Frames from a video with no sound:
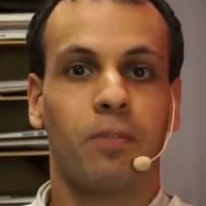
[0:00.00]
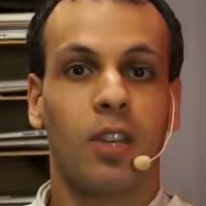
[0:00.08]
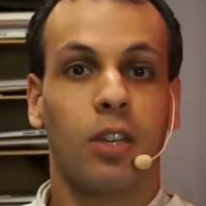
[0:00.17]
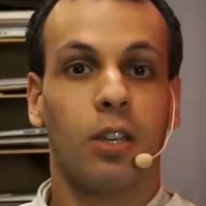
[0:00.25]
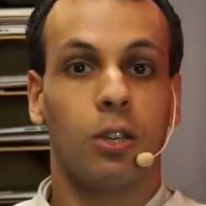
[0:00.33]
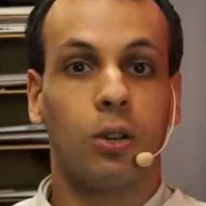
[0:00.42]

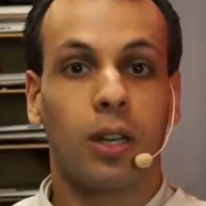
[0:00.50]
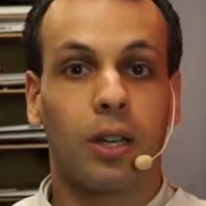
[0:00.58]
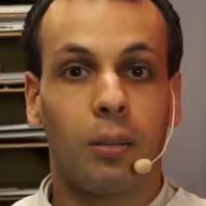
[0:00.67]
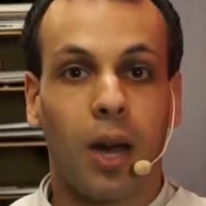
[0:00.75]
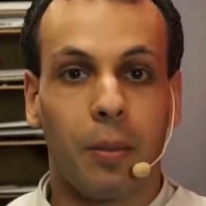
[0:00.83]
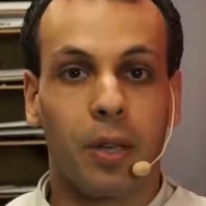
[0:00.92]
You're going
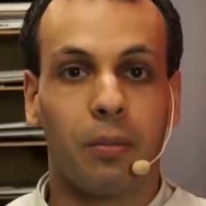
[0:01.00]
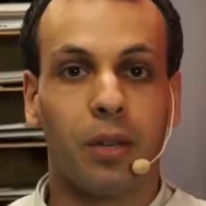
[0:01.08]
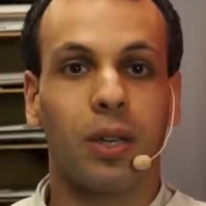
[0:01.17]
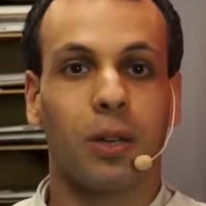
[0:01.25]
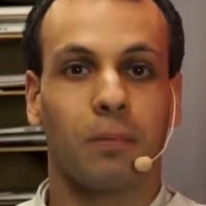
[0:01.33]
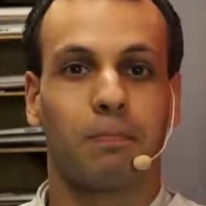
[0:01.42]
to buy me a
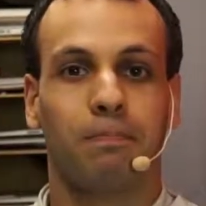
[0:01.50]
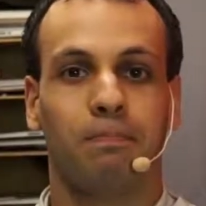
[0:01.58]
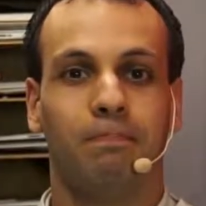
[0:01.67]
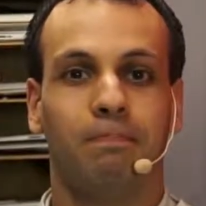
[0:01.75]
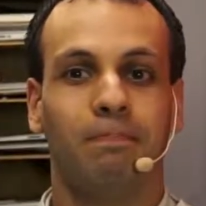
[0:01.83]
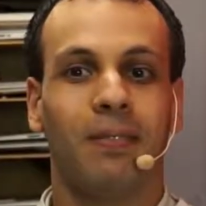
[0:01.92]
beer.
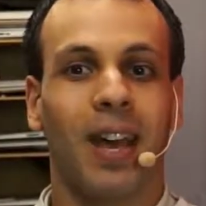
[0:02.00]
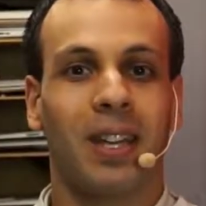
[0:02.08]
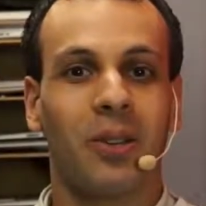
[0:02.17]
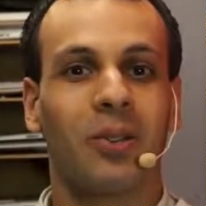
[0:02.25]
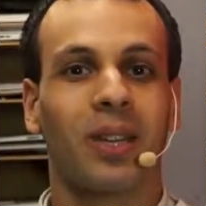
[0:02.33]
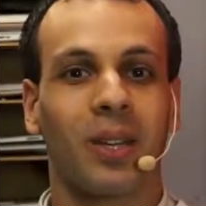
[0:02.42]
And
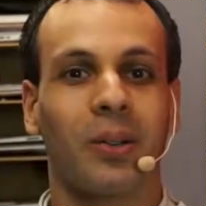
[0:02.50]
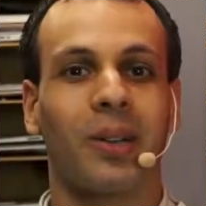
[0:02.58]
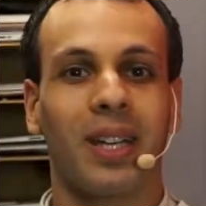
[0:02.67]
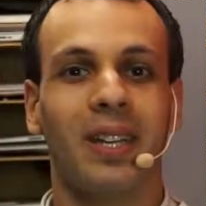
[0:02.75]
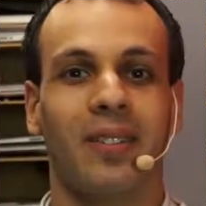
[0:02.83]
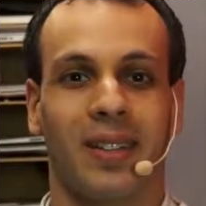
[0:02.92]
you think we're
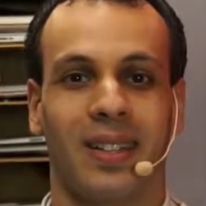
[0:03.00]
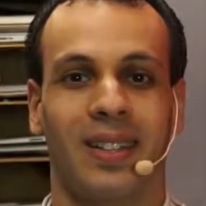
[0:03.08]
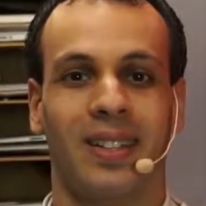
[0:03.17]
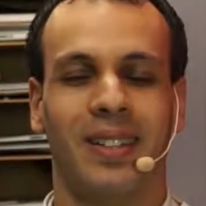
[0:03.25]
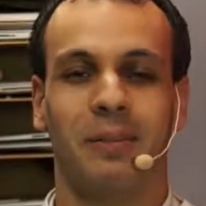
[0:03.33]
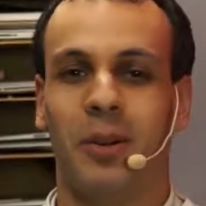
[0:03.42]
even.
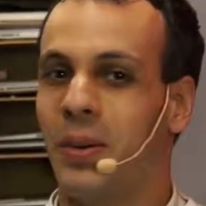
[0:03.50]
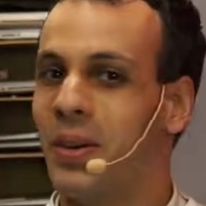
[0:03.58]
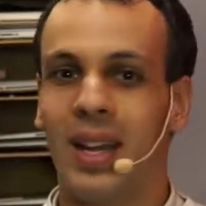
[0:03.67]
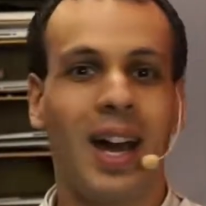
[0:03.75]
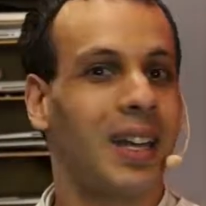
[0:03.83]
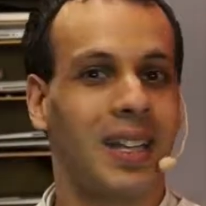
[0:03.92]
But we're
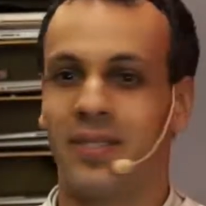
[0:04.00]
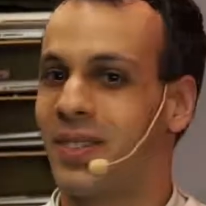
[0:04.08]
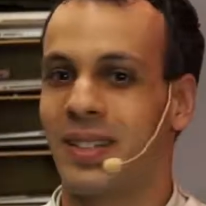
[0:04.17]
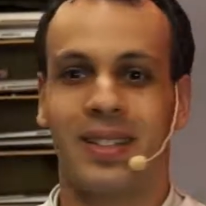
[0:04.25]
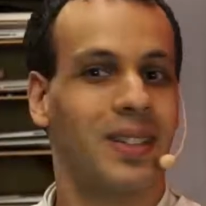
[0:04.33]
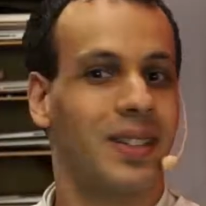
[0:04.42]
not
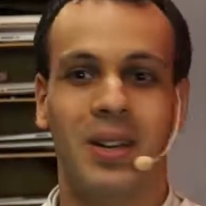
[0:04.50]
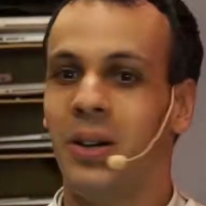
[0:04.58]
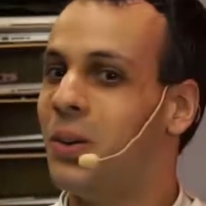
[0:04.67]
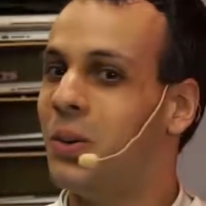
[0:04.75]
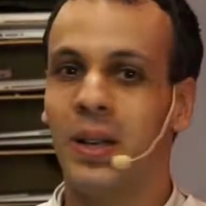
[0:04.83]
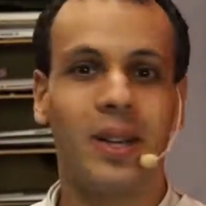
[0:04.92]
even.
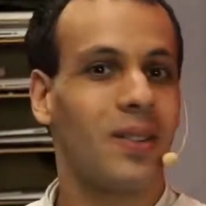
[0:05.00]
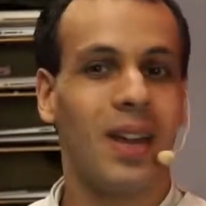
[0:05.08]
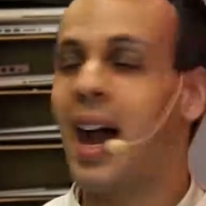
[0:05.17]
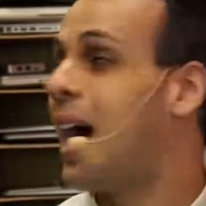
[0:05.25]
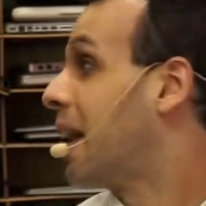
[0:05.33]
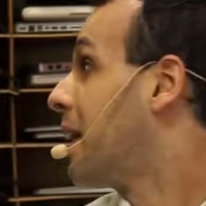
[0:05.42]
No, we are
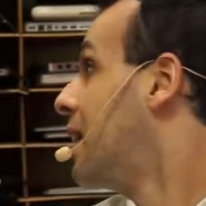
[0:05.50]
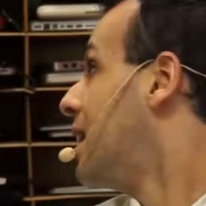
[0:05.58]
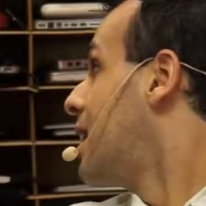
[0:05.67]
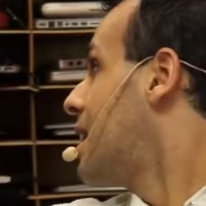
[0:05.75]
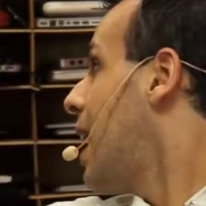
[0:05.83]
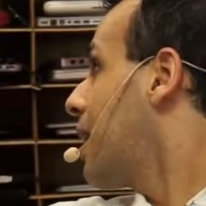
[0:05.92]
not.
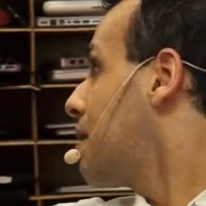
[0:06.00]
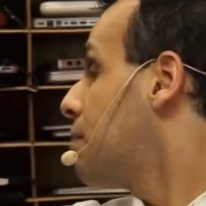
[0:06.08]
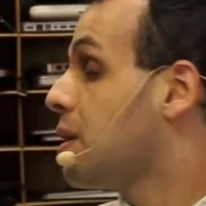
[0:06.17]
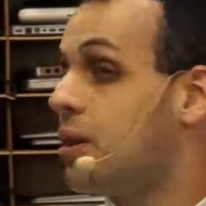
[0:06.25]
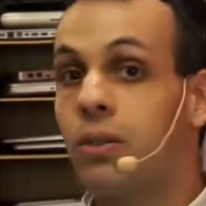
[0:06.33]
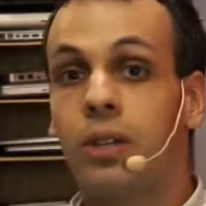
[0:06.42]
That
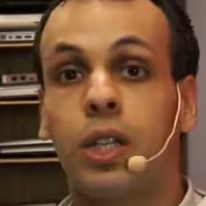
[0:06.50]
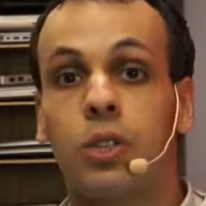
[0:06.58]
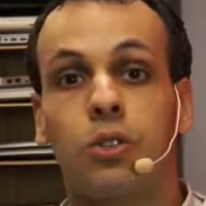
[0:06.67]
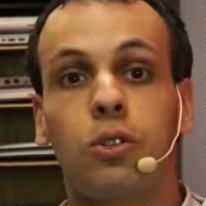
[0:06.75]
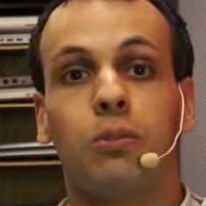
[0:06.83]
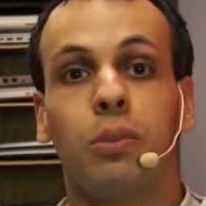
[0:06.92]
computer needs
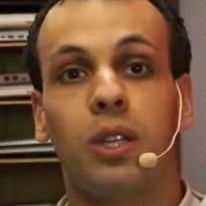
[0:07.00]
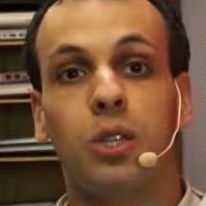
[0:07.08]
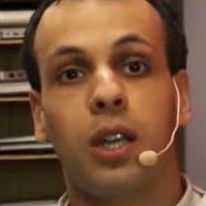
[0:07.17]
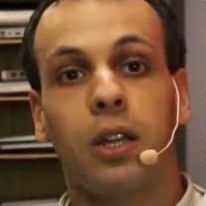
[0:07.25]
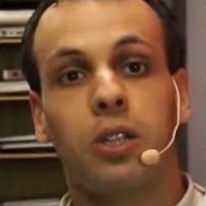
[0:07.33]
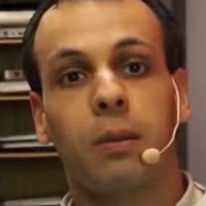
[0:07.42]
2
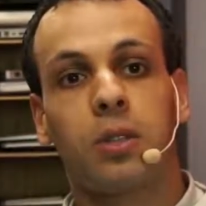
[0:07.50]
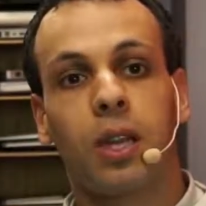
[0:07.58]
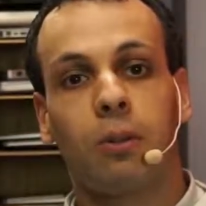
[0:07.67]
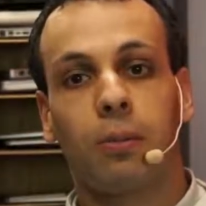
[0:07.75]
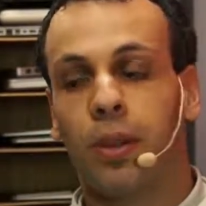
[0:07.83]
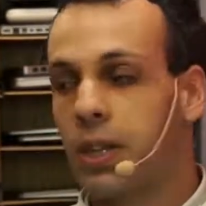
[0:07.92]
BGA
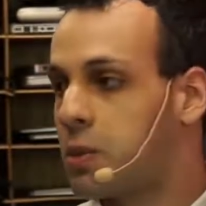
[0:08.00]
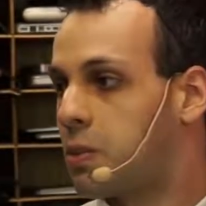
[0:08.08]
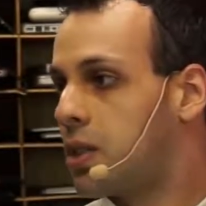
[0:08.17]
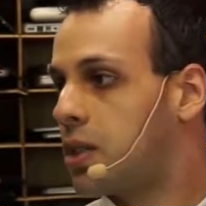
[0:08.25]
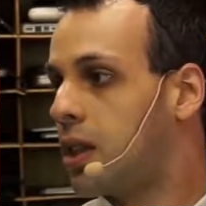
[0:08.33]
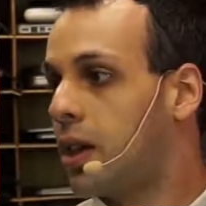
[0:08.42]
chipset
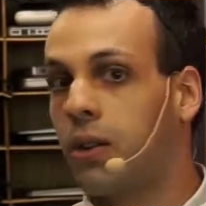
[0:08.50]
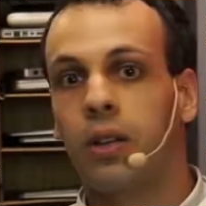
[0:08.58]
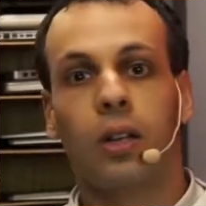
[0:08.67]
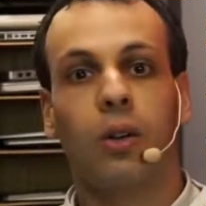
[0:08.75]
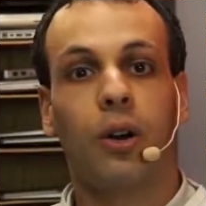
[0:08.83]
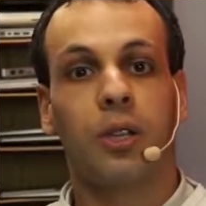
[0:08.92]
replacements that are going
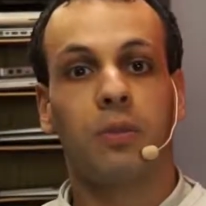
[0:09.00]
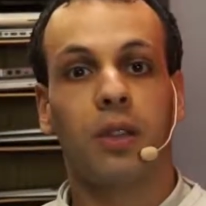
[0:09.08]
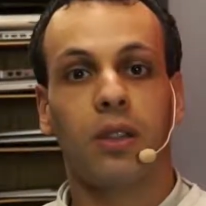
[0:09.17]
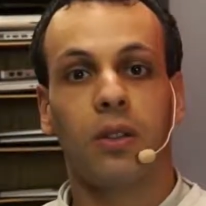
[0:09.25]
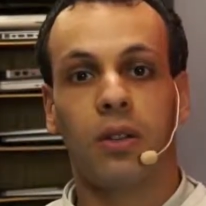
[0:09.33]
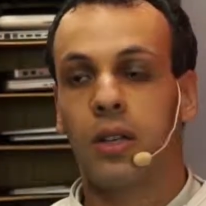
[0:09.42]
to cost me
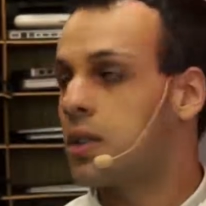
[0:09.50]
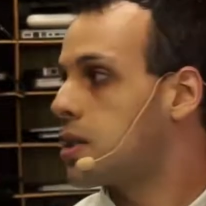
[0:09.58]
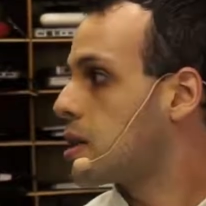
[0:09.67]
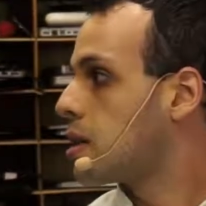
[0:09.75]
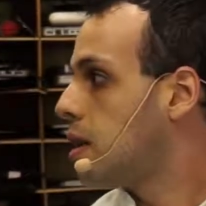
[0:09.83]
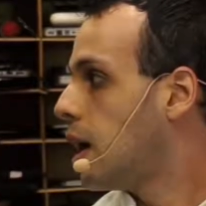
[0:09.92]
$30 to
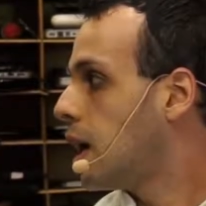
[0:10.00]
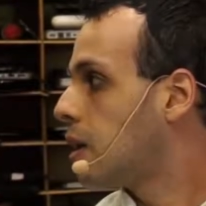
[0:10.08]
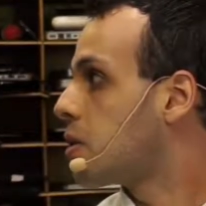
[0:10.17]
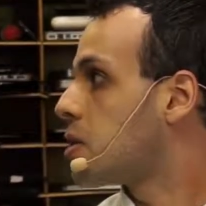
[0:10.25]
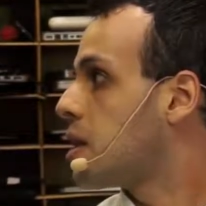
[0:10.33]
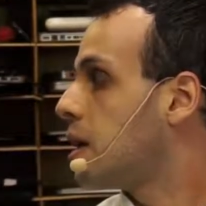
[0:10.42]

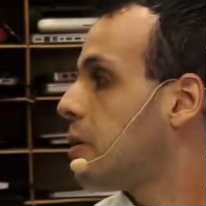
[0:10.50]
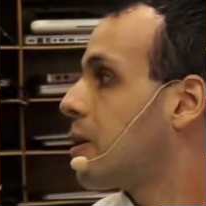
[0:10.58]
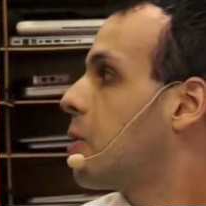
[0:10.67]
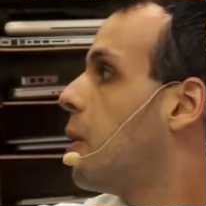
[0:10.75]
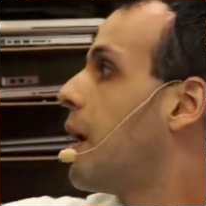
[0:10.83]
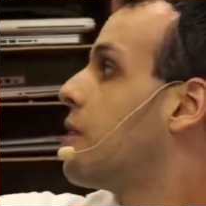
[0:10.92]
$60. Then it
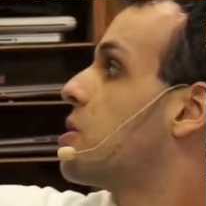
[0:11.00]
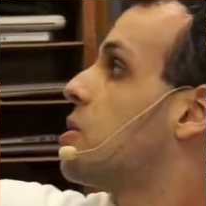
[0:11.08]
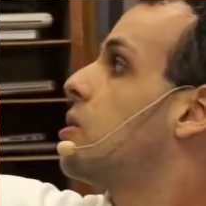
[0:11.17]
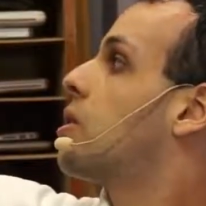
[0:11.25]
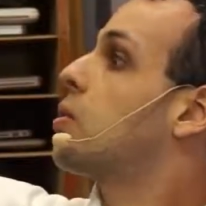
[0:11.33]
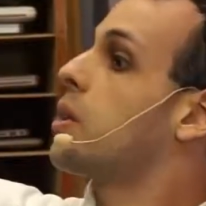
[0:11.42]
requires
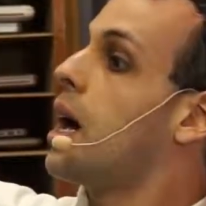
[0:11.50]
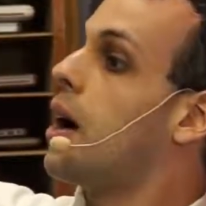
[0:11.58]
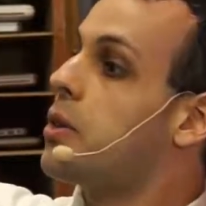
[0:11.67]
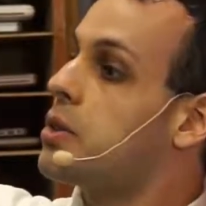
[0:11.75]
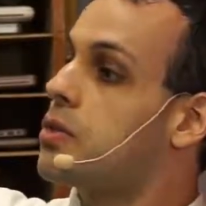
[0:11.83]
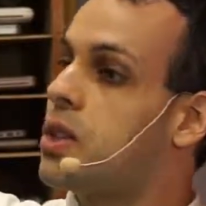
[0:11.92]
2 to 3
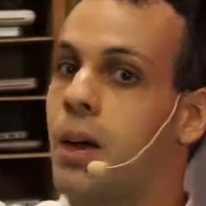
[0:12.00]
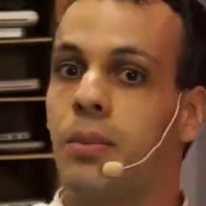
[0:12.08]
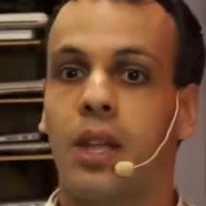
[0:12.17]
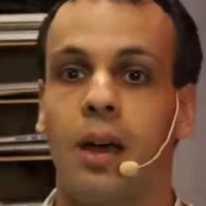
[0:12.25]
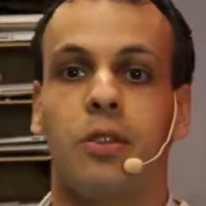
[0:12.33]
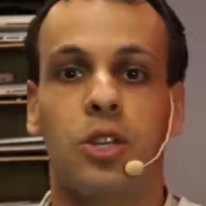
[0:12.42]
hours of time with
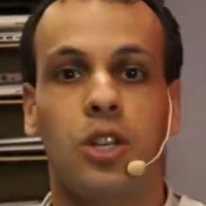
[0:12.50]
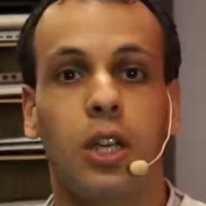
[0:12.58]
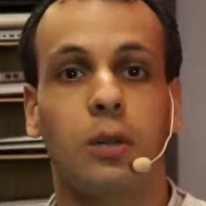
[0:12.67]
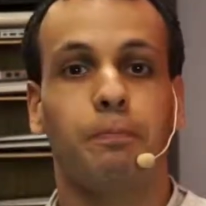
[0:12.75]
that machine.